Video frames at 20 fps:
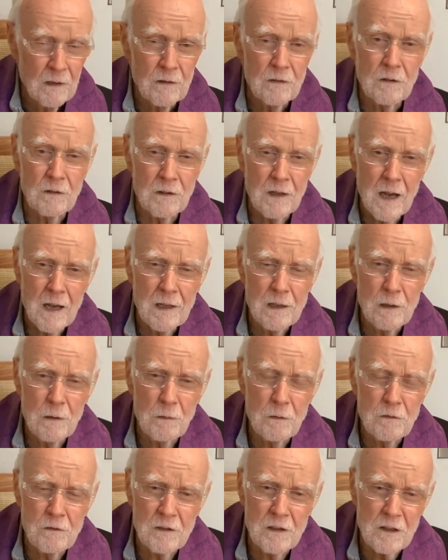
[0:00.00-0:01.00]
So God
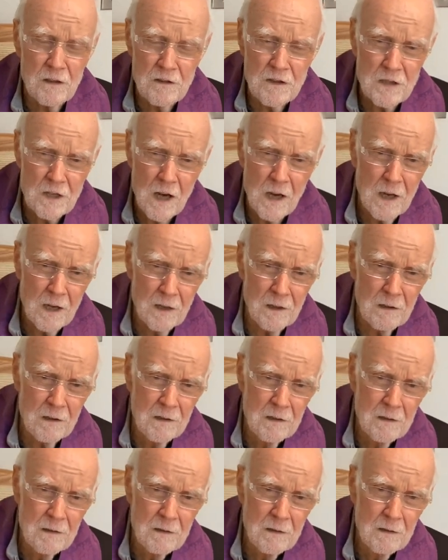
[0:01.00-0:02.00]
loosed his tongue
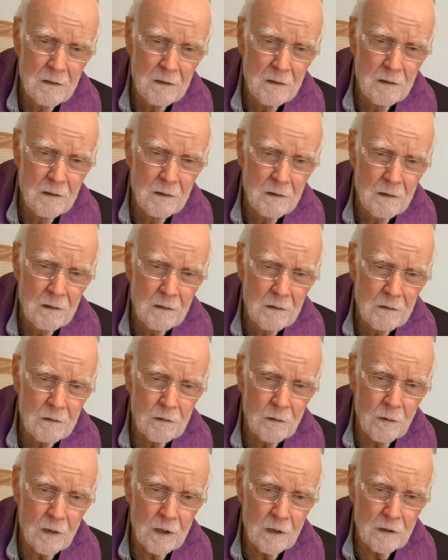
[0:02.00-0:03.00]

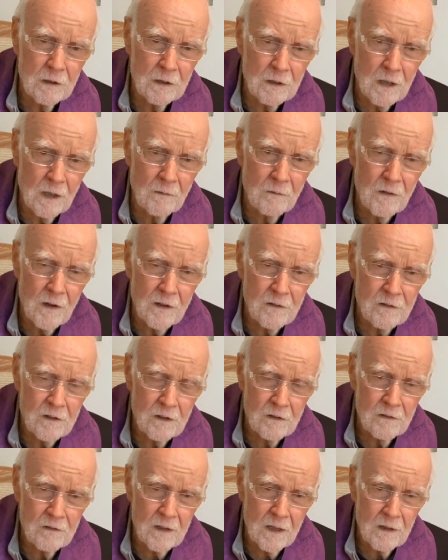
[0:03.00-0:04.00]
so he could confess
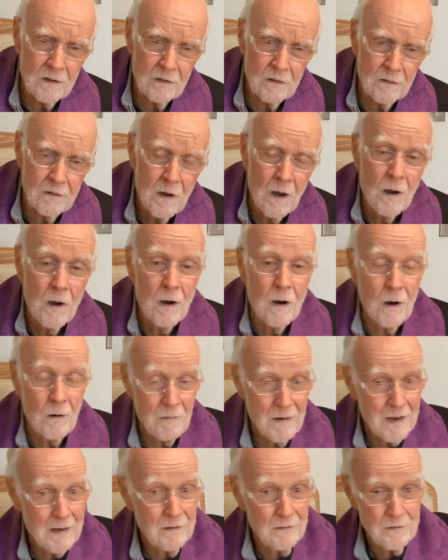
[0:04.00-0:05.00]
his sins,
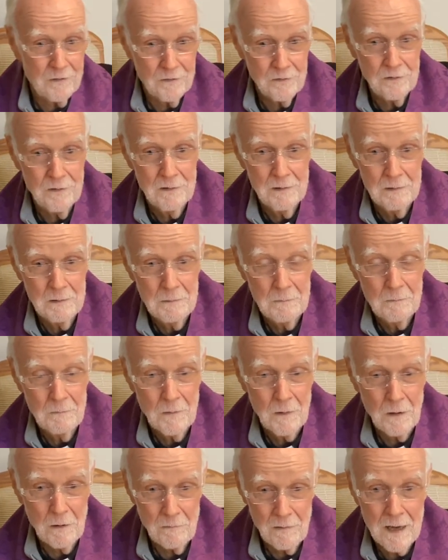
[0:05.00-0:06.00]
or else,
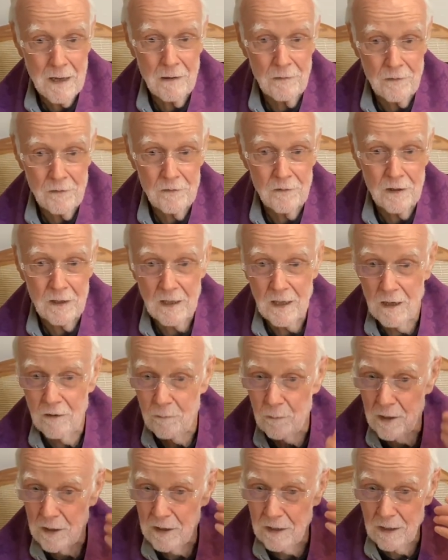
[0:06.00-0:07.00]
or else he gave
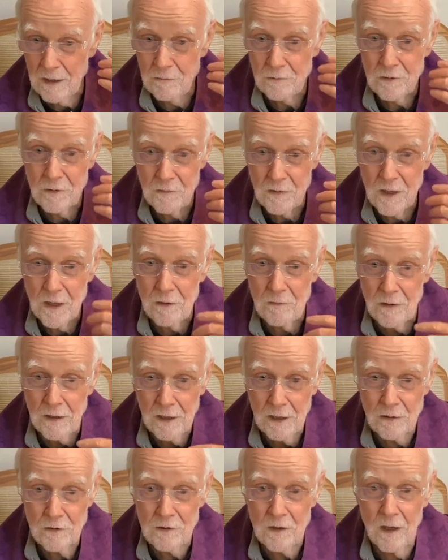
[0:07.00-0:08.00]
me the gift of
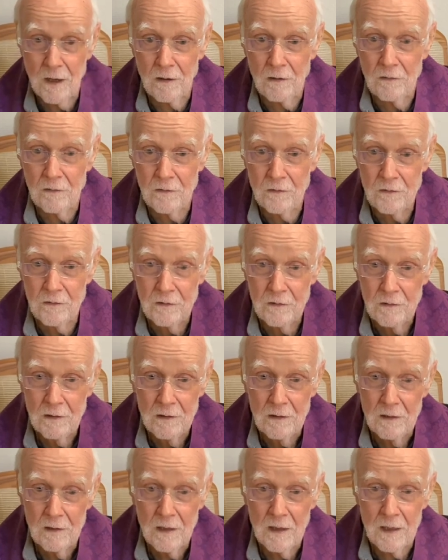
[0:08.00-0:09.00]
hearing in tongues.
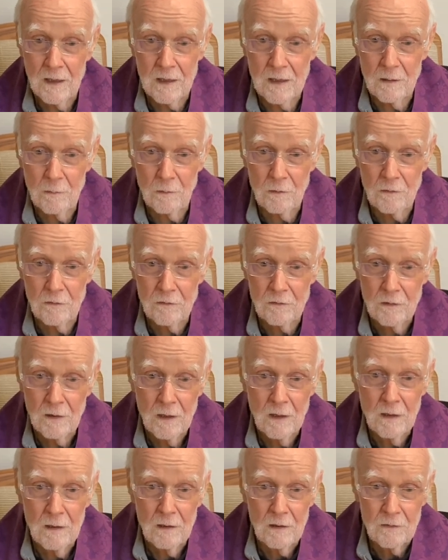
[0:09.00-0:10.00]
And he was,
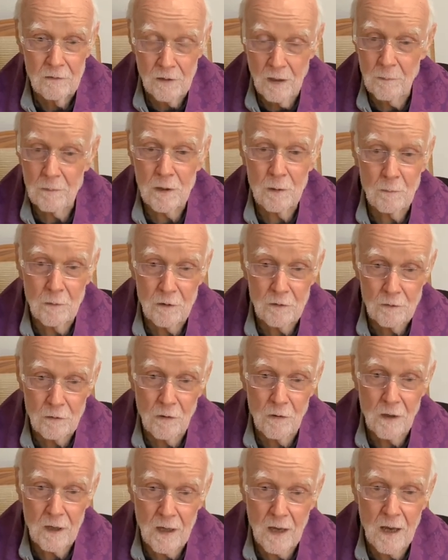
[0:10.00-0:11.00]
something was
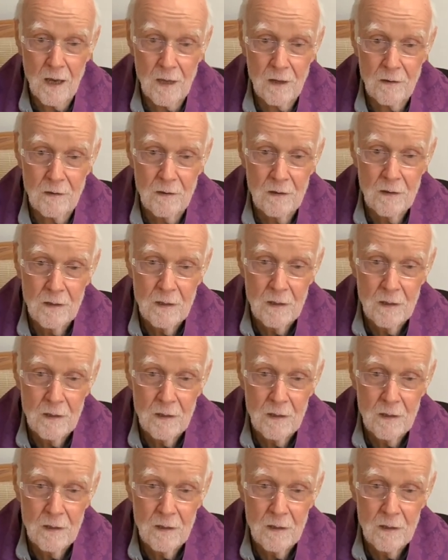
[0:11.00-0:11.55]
going on.